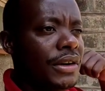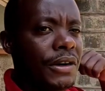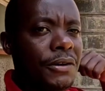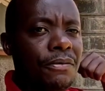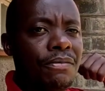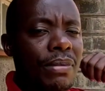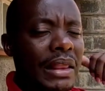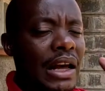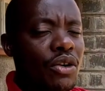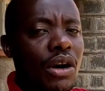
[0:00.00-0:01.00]
Yeah,
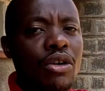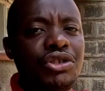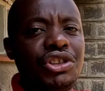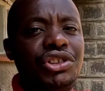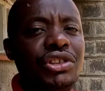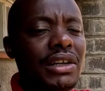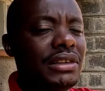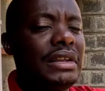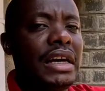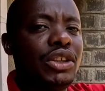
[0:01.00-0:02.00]
Narok County
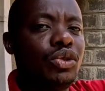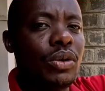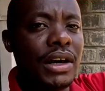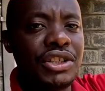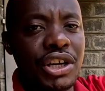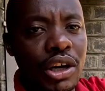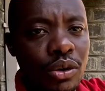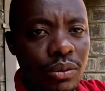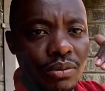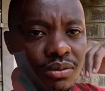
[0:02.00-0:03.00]
just next to
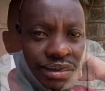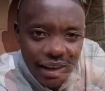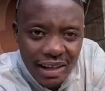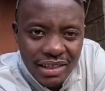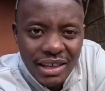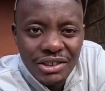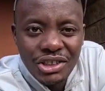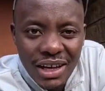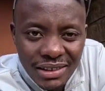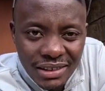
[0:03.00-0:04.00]
Kajiado. The
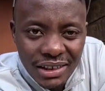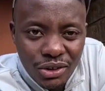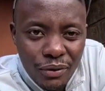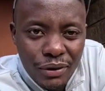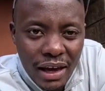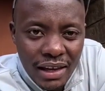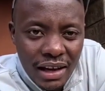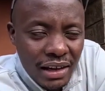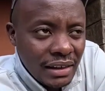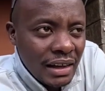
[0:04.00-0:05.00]
GNCs of
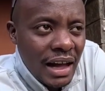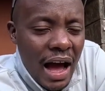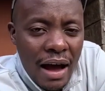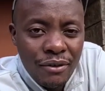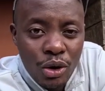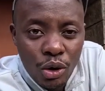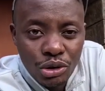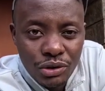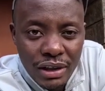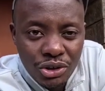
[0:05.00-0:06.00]
Kenya have
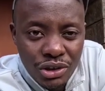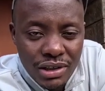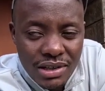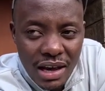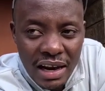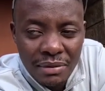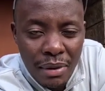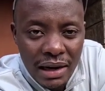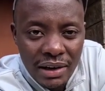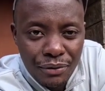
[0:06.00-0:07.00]
gone to the streets and
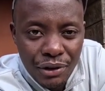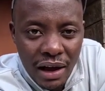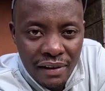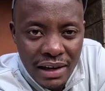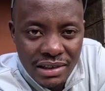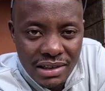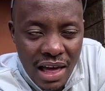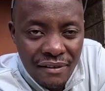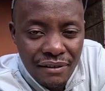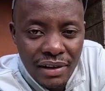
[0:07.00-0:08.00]
demanded for their rights.
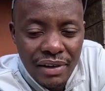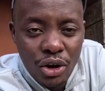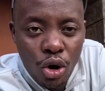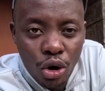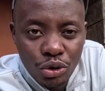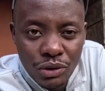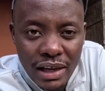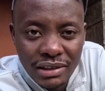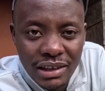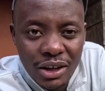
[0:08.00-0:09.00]
They have even gone to
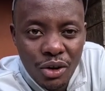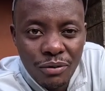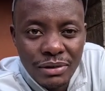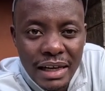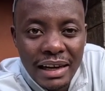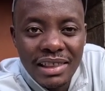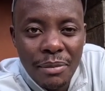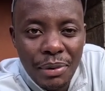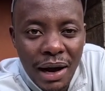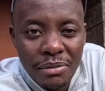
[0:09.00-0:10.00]
the extent of telling
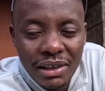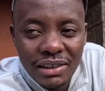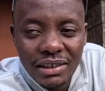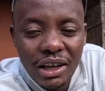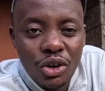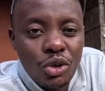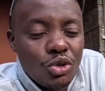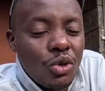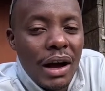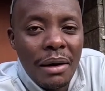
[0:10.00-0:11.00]
the Prime Minister
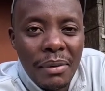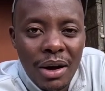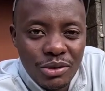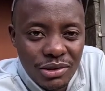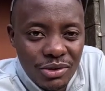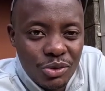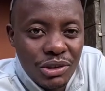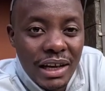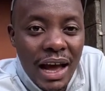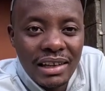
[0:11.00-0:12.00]
not to come out, to
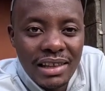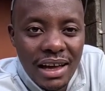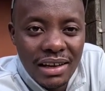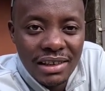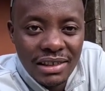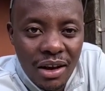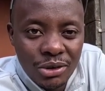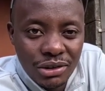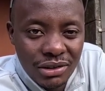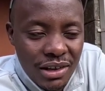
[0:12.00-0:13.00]
stay at his
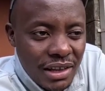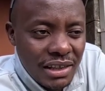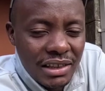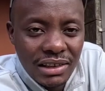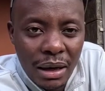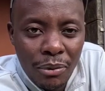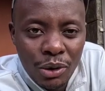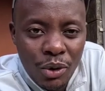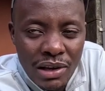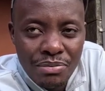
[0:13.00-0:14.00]
house. This is
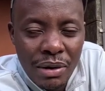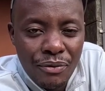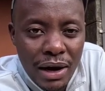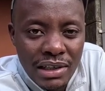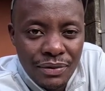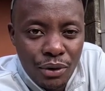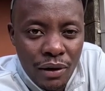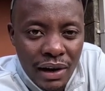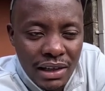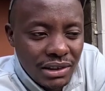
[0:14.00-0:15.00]
someone who has been fighting for
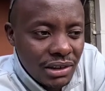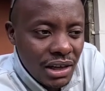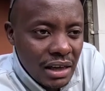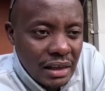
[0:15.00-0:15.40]
our rights.